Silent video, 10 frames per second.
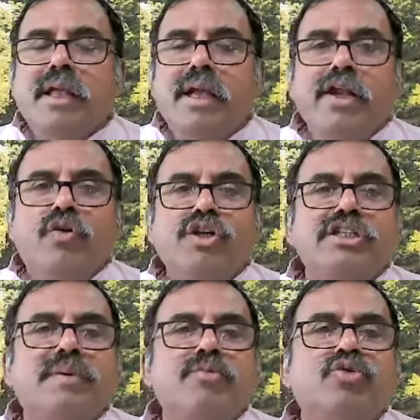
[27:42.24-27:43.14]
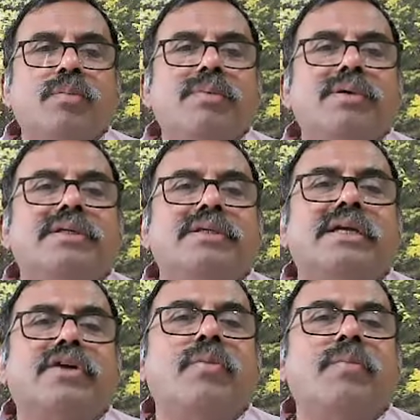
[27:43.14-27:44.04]
Any questions from Zoom?
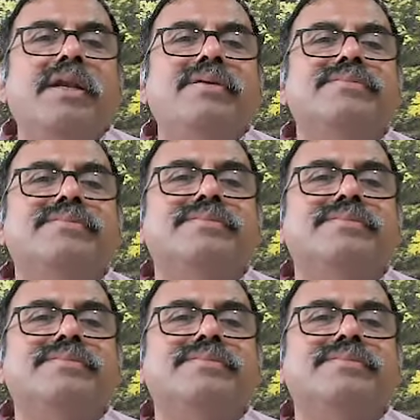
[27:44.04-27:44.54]
Dr. Vipin?